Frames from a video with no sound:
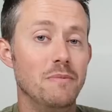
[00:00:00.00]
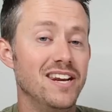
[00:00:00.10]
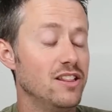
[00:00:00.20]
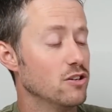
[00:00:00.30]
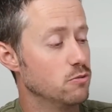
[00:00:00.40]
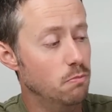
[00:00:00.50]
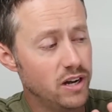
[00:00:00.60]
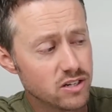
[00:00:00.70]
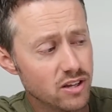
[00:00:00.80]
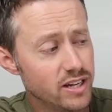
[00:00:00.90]
meaning there's
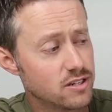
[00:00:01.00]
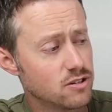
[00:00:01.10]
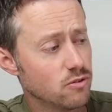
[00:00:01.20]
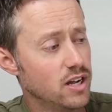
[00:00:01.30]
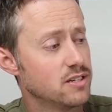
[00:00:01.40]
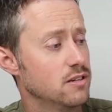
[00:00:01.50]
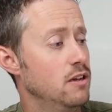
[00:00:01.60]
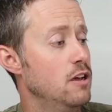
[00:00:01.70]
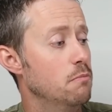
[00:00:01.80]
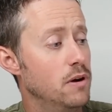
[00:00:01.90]
much less stress,
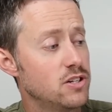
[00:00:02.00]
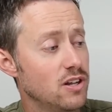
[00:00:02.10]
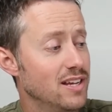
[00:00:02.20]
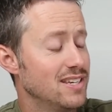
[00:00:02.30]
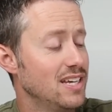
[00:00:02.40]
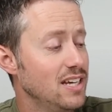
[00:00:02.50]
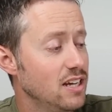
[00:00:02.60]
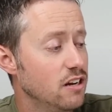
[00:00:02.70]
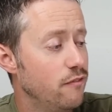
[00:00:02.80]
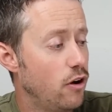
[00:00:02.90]
much less
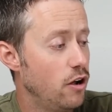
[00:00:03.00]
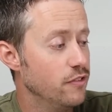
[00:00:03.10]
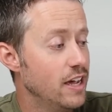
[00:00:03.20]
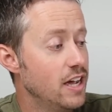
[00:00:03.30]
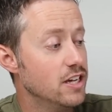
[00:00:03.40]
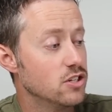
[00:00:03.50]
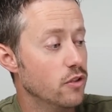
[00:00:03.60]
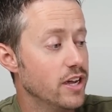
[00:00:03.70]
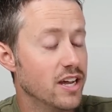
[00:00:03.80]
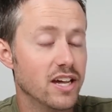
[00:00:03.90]
heat involved, so
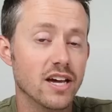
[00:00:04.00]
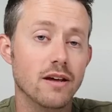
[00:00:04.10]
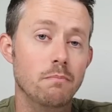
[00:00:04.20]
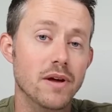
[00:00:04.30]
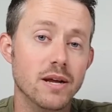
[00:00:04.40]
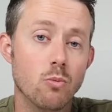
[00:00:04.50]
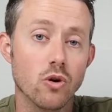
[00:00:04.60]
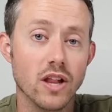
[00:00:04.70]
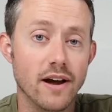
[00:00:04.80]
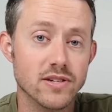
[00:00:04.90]
they can get many
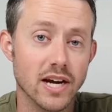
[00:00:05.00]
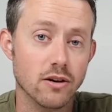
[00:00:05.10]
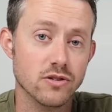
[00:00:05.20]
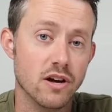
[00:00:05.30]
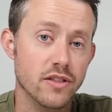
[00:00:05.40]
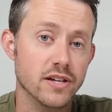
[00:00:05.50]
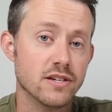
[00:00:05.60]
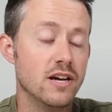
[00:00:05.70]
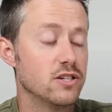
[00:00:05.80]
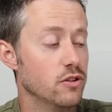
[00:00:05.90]
more life cycles on
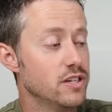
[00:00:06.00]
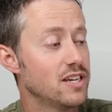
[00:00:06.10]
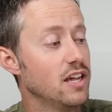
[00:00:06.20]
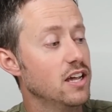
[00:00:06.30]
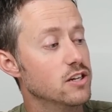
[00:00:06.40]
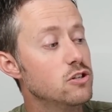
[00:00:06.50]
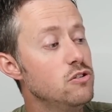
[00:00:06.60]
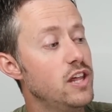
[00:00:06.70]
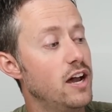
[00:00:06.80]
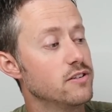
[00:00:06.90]
this. So this can get
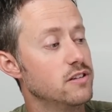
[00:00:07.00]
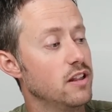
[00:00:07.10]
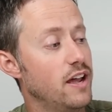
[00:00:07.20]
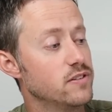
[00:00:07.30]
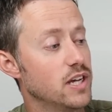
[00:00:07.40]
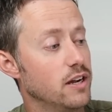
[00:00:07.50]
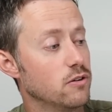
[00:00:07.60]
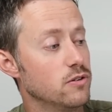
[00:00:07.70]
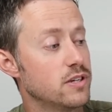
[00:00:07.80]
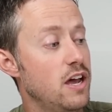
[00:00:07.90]
2,000 life
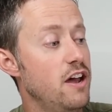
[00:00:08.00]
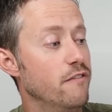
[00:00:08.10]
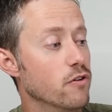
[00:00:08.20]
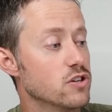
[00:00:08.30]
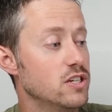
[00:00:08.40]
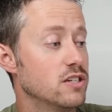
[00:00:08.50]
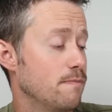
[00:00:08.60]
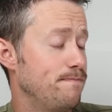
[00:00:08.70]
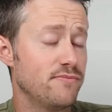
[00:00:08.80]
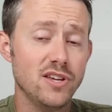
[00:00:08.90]
cycles
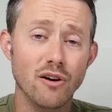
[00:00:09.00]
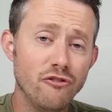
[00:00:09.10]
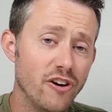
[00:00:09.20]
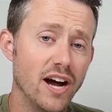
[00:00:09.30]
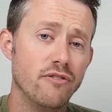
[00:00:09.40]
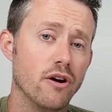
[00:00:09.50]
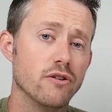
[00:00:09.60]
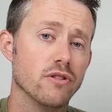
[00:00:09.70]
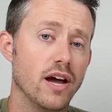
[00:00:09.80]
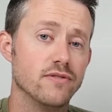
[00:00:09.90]
versus
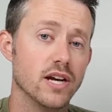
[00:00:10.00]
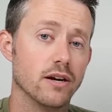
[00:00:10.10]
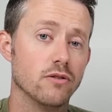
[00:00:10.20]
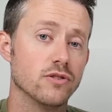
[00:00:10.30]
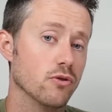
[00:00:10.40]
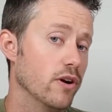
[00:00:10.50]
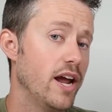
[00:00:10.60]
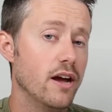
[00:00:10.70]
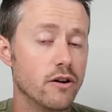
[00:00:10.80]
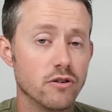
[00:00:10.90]
500 life cycles or
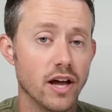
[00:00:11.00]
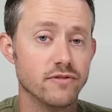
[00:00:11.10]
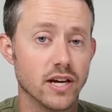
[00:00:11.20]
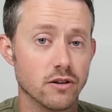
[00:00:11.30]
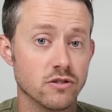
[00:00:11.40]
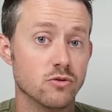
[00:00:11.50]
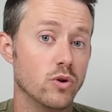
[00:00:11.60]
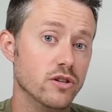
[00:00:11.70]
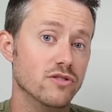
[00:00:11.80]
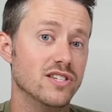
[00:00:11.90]
800 life cycles is
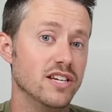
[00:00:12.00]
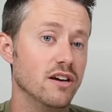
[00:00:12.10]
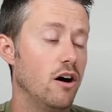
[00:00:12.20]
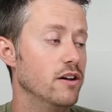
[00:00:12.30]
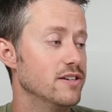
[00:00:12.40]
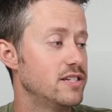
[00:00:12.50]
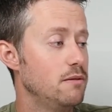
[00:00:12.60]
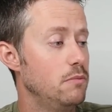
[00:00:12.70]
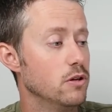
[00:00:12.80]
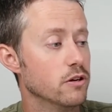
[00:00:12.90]
what you see on
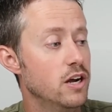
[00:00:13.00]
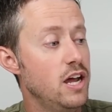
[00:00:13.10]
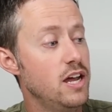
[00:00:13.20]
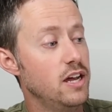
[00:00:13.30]
similar